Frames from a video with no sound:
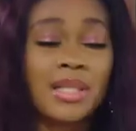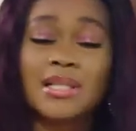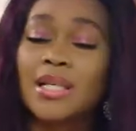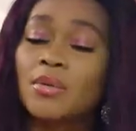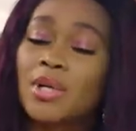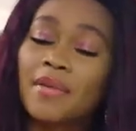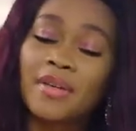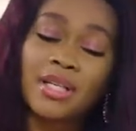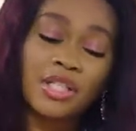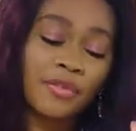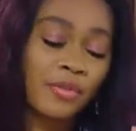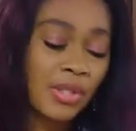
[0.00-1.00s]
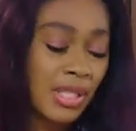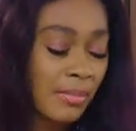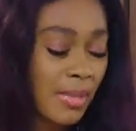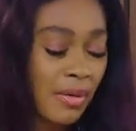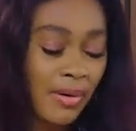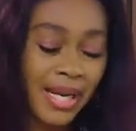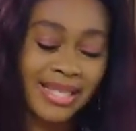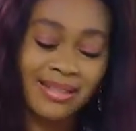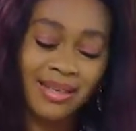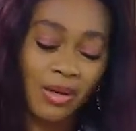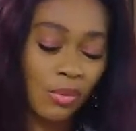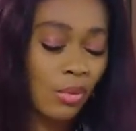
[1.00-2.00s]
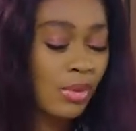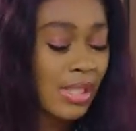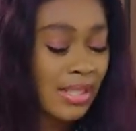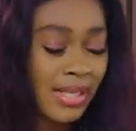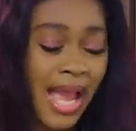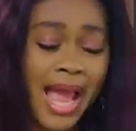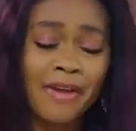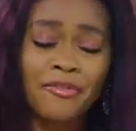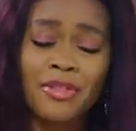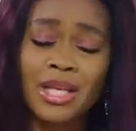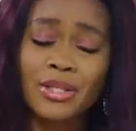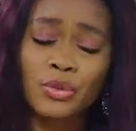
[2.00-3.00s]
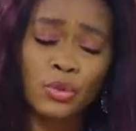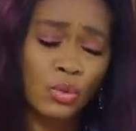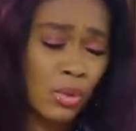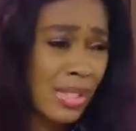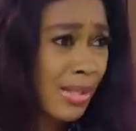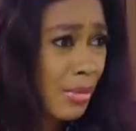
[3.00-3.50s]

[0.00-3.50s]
Please, I don't have energy for Dima right now. Honestly, I have things to sort